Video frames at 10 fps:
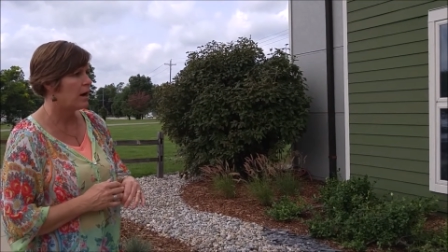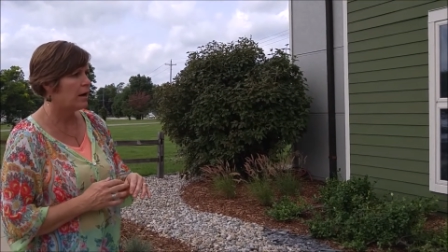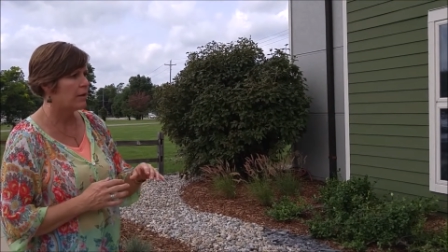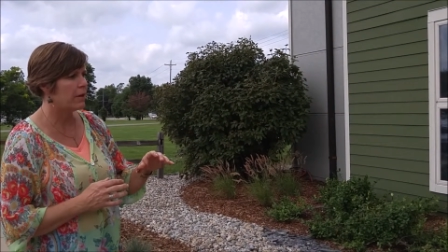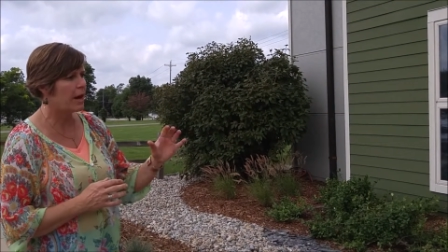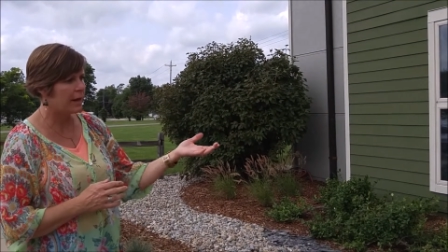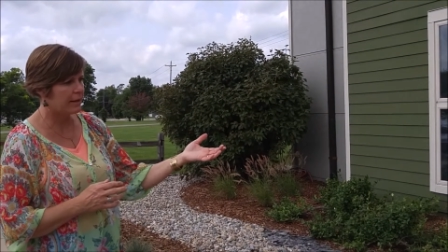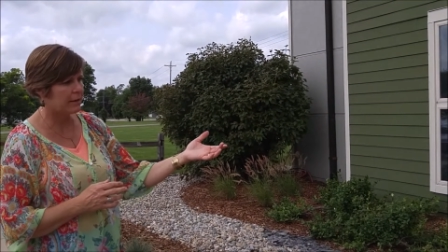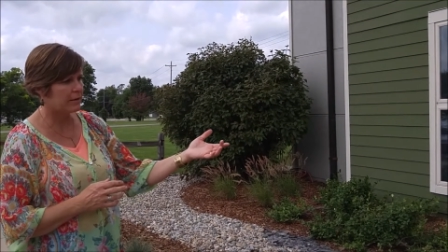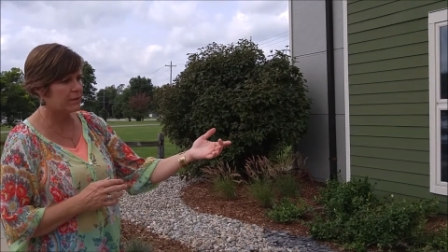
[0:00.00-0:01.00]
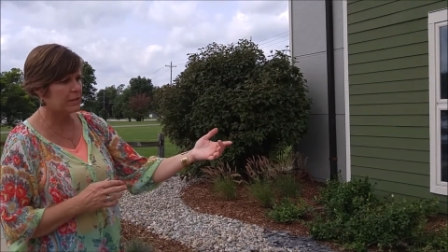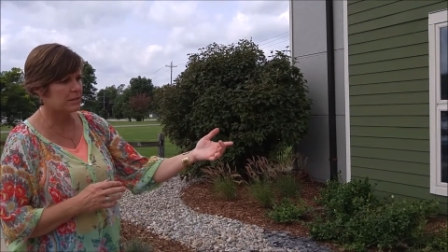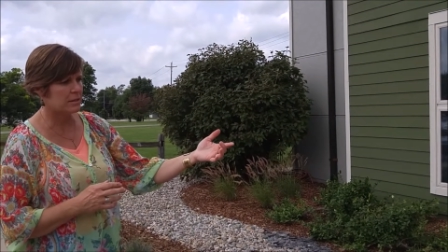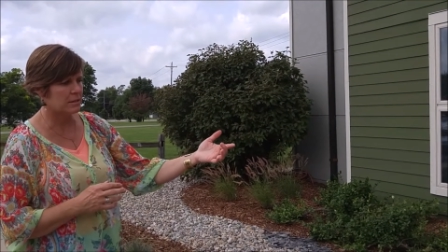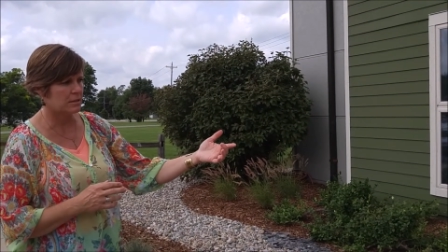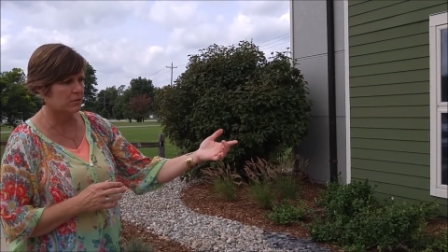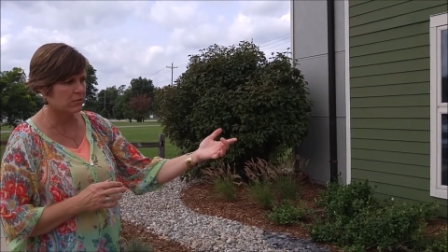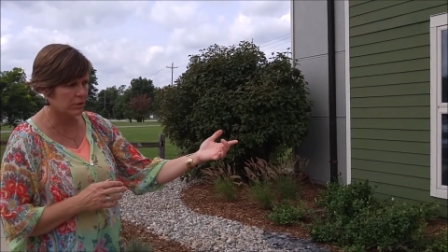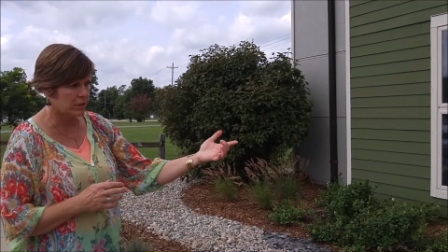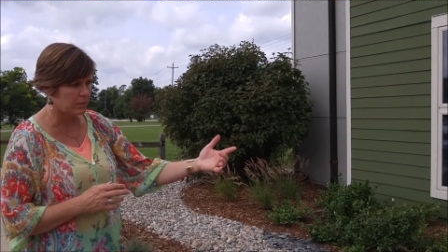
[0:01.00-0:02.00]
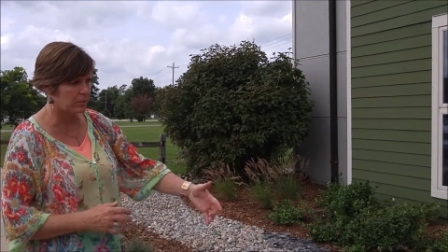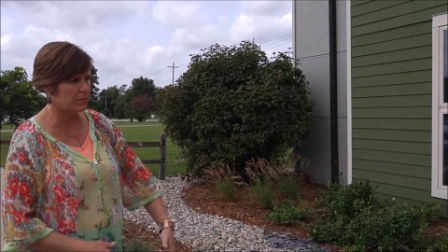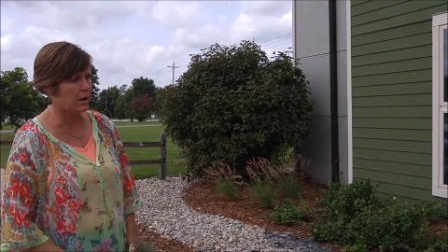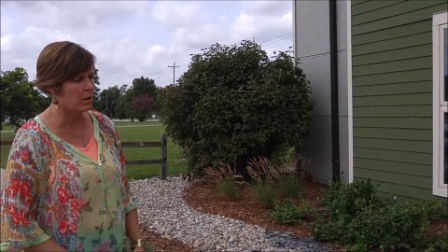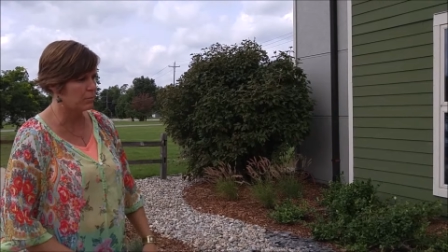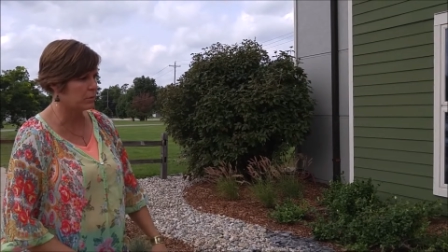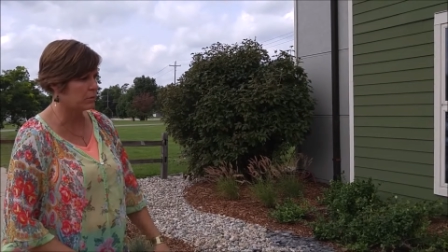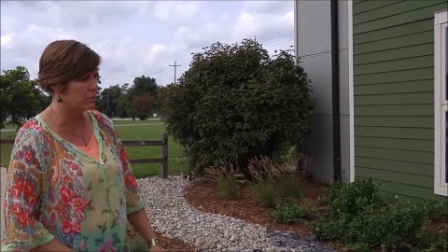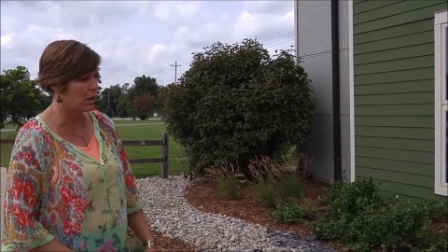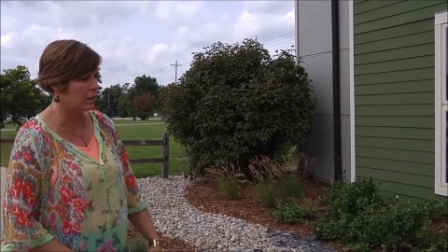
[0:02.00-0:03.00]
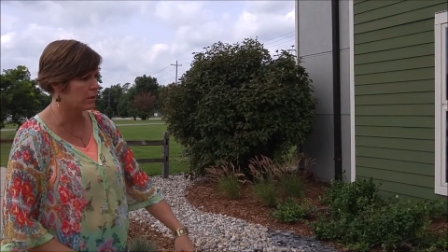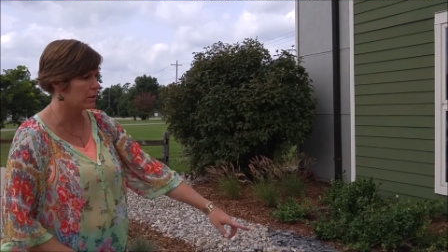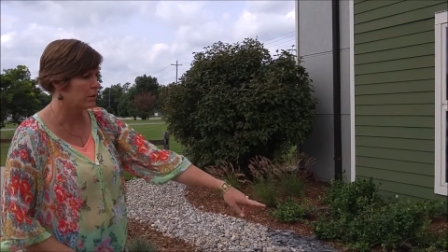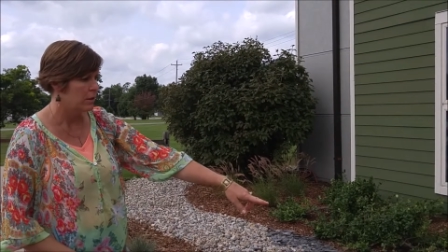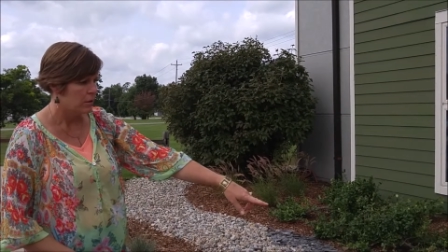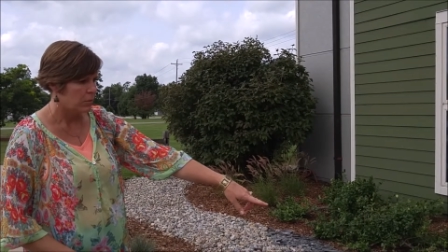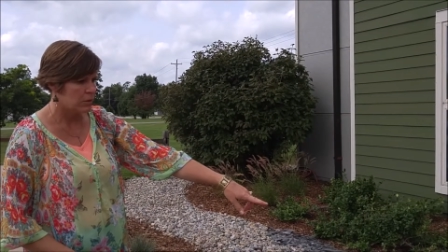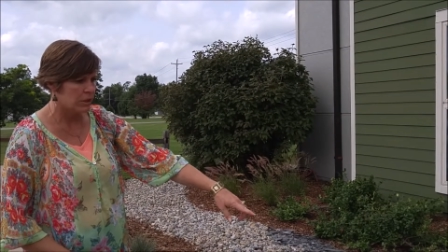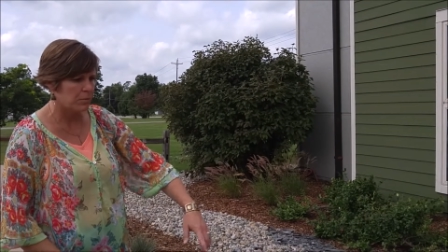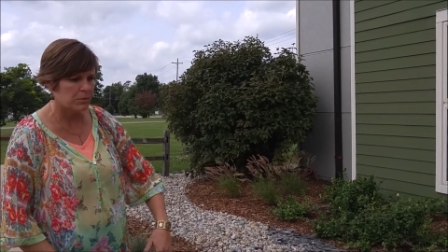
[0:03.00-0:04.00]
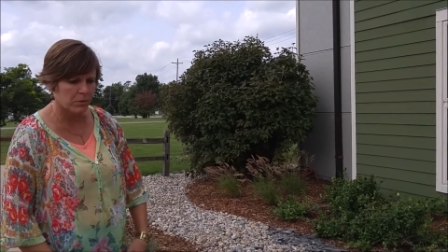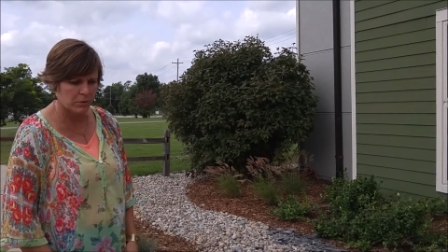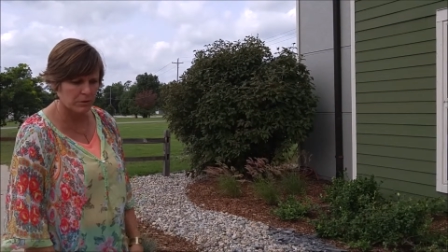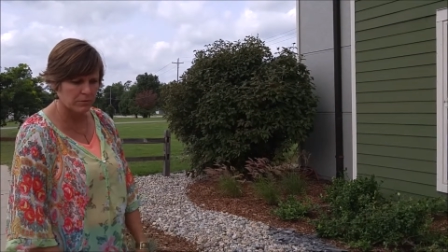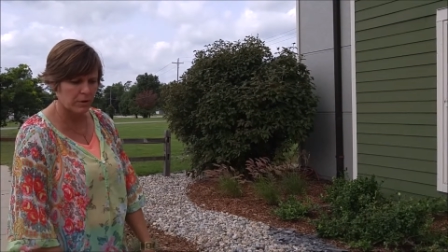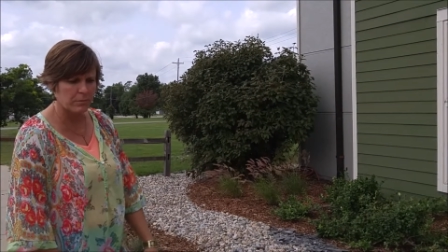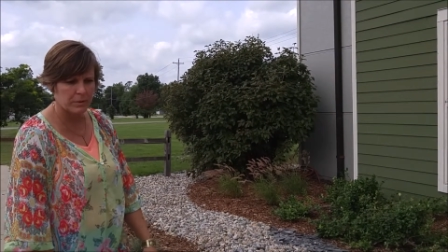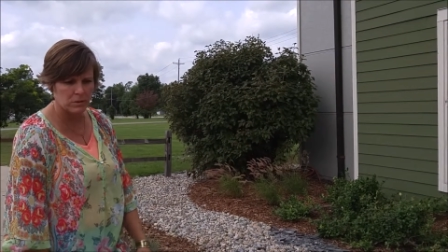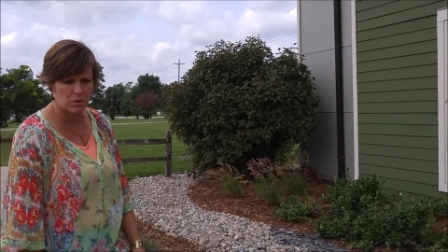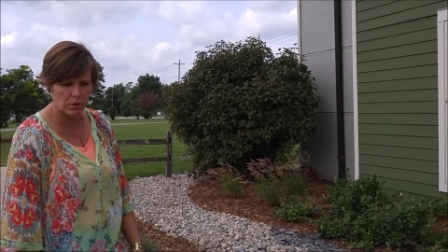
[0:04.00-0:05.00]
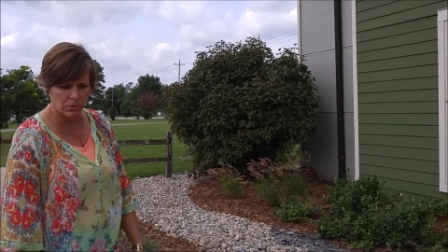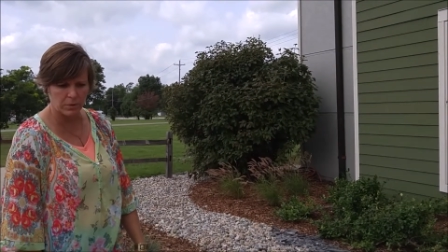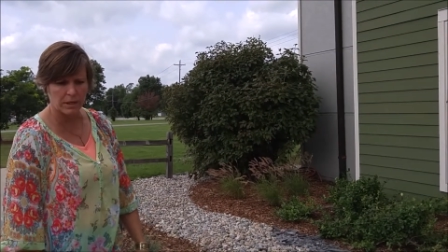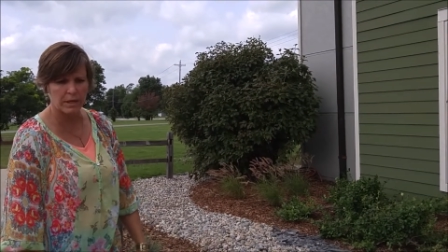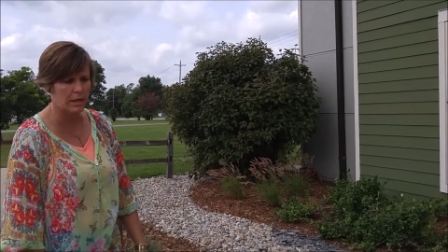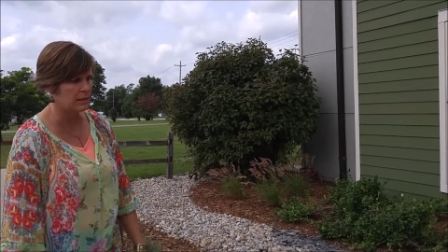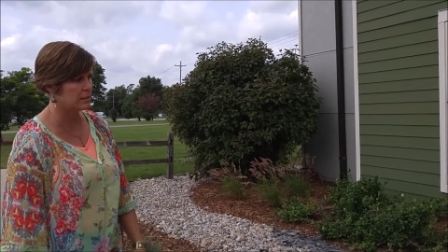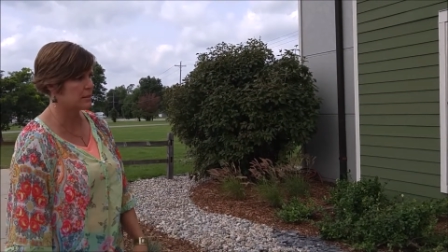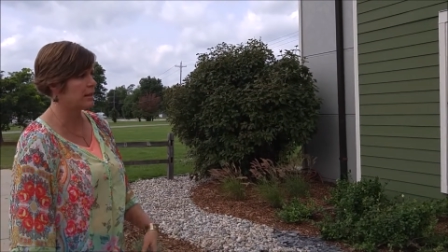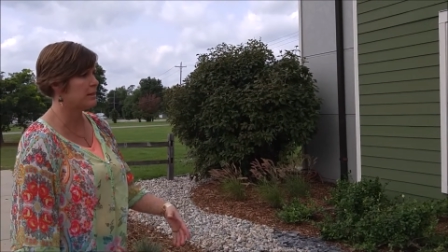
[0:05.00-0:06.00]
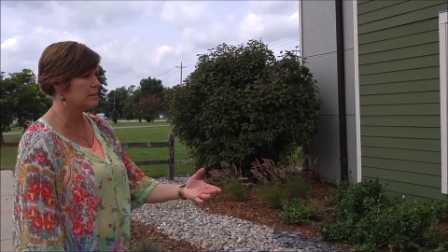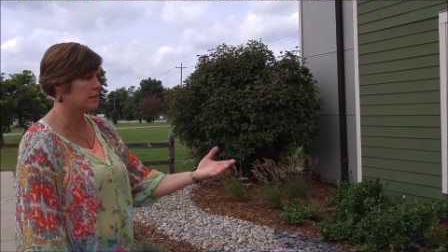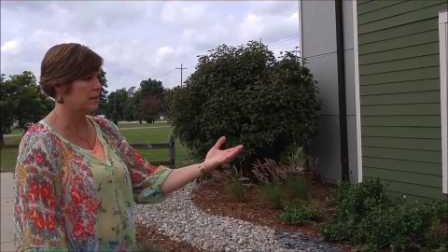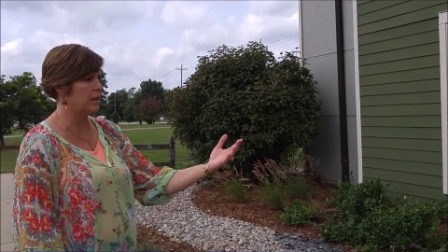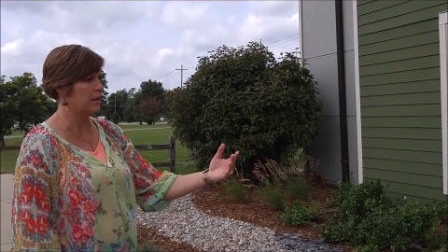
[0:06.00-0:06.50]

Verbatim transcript: The highlight of it is the silvery blue color, which can be pulled from the stone and slate,